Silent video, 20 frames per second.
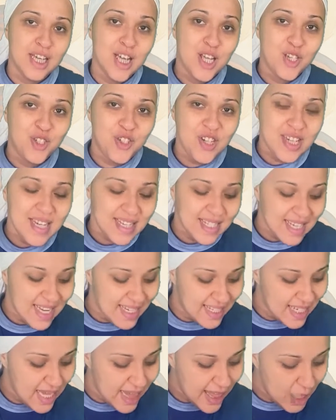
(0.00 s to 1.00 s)

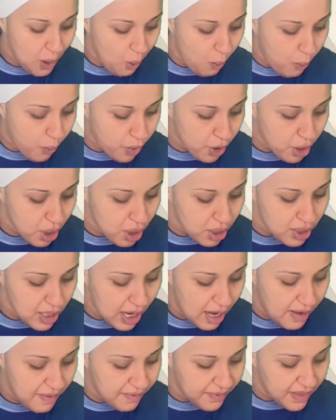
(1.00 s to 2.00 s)
Jesus, the Word
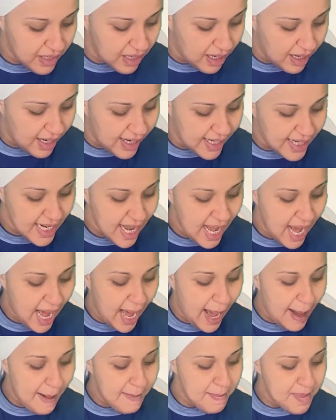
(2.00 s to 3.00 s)
of God
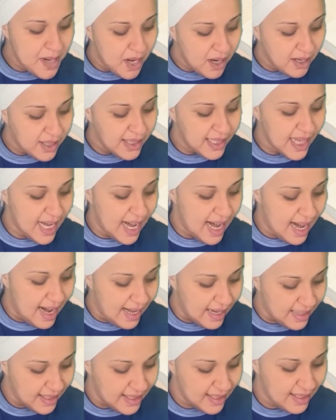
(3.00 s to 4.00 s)
among
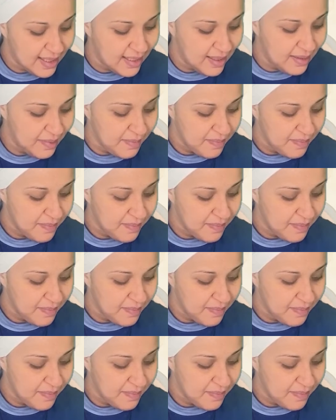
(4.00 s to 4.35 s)
us.